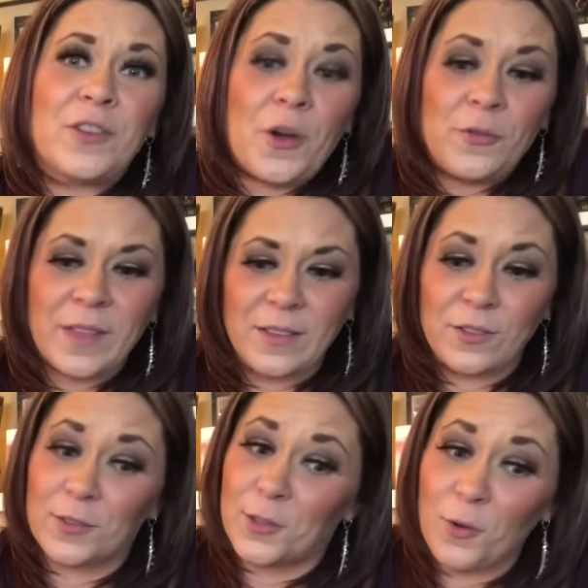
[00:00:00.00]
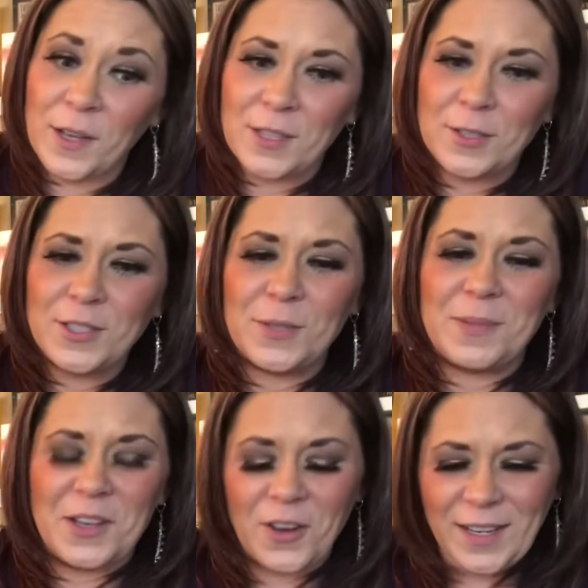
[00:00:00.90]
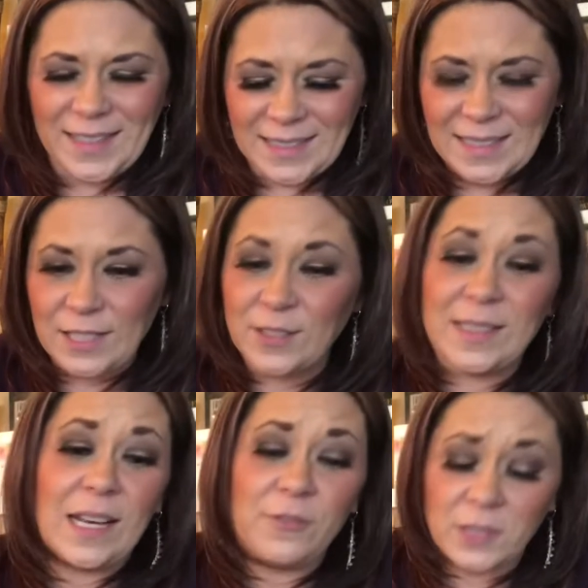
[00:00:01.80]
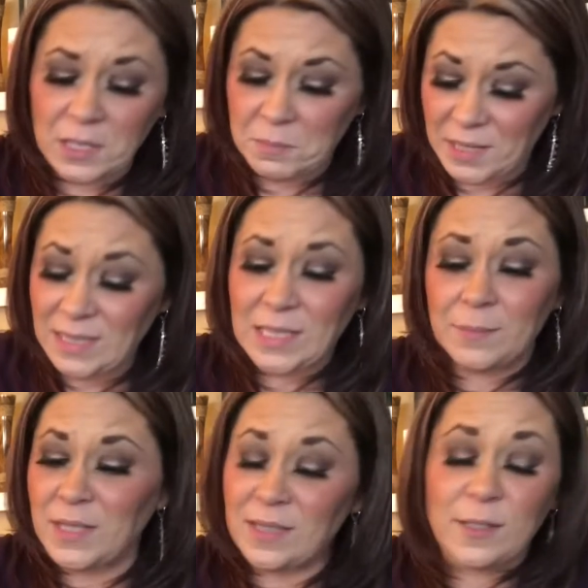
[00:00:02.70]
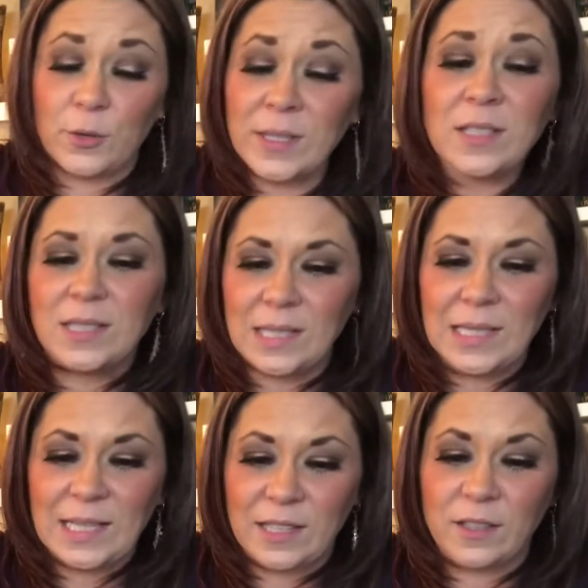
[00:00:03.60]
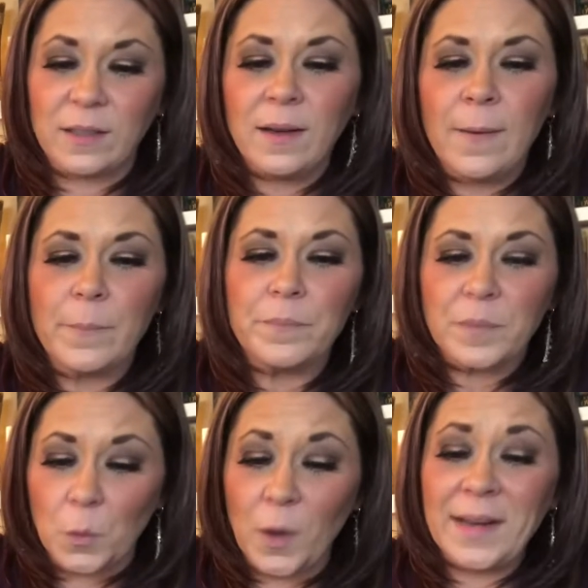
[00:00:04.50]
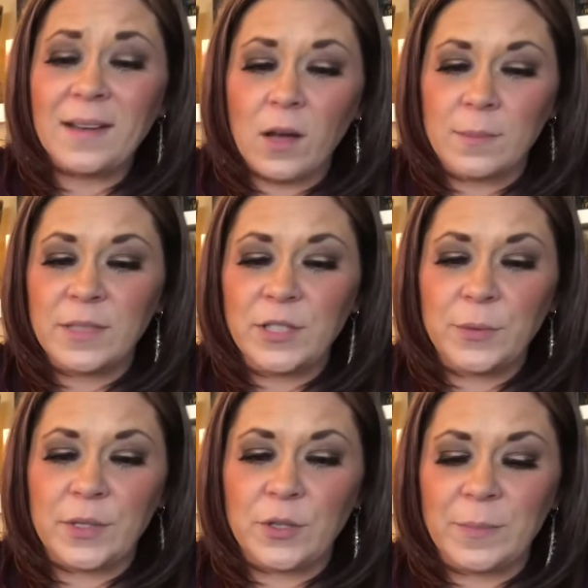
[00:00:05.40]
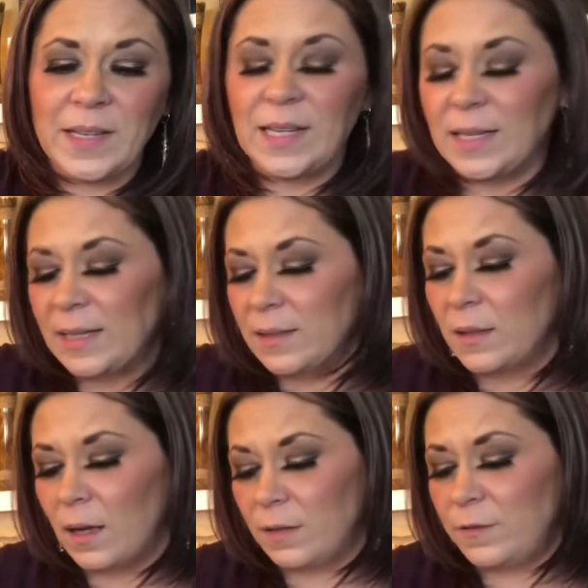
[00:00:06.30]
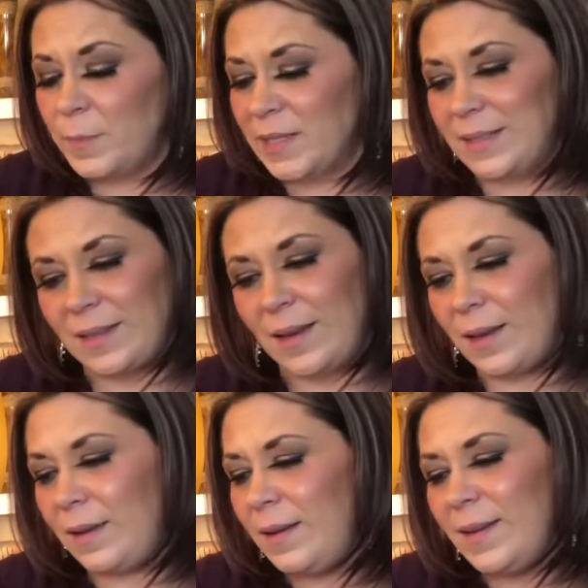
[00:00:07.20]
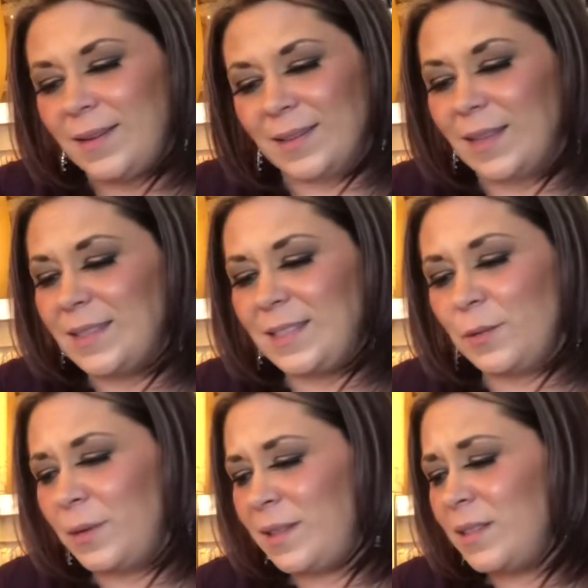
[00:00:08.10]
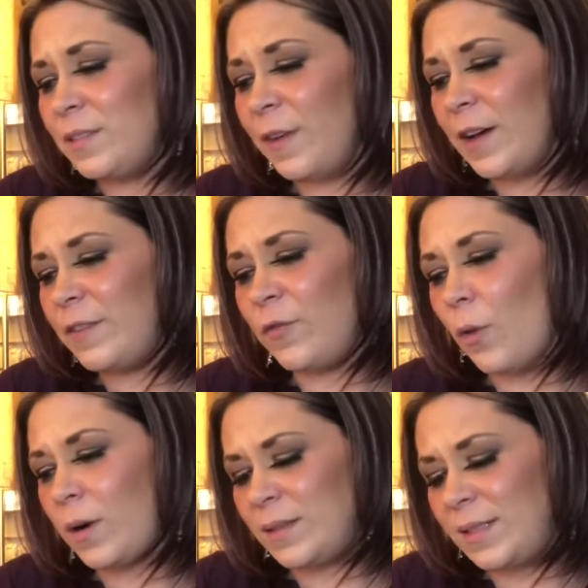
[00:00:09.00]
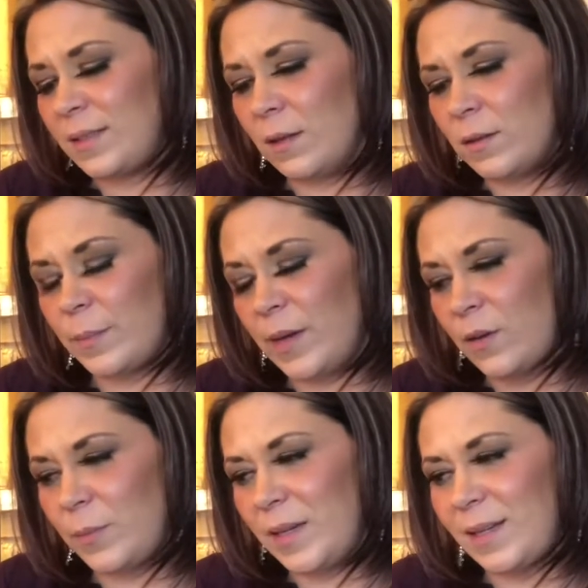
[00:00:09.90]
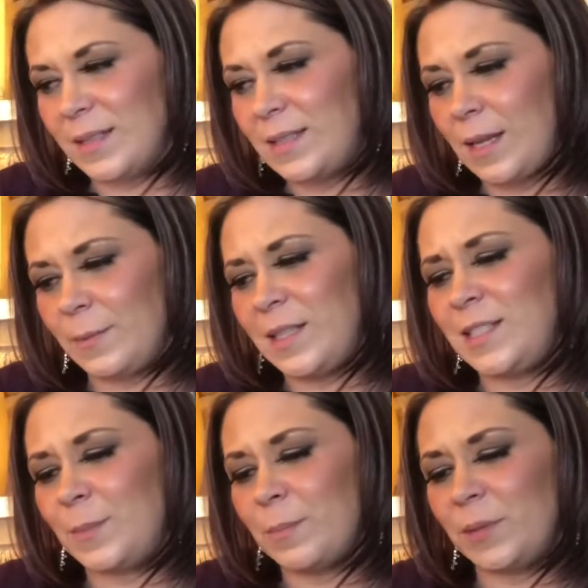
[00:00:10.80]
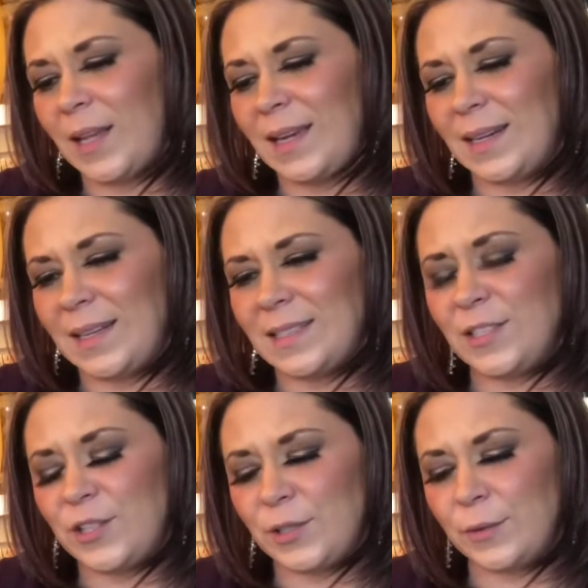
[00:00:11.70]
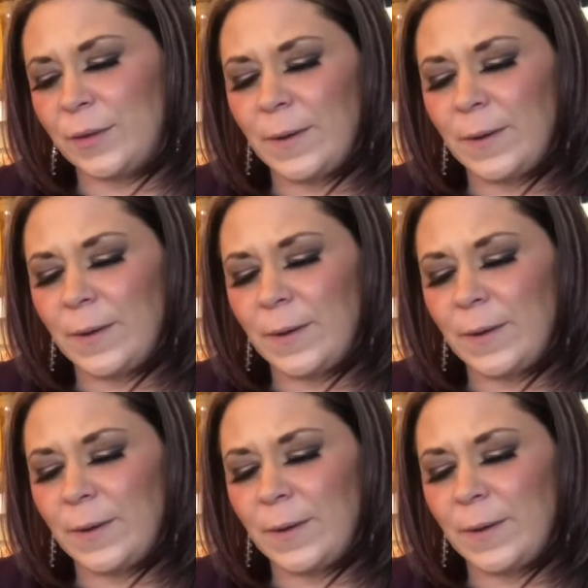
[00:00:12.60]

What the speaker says: know that they're loyal, to be honest. There's definitely been some disloyalty here when it comes to a new beginning in love. But let's see what this Five of Wands is all about, because somebody's been playing into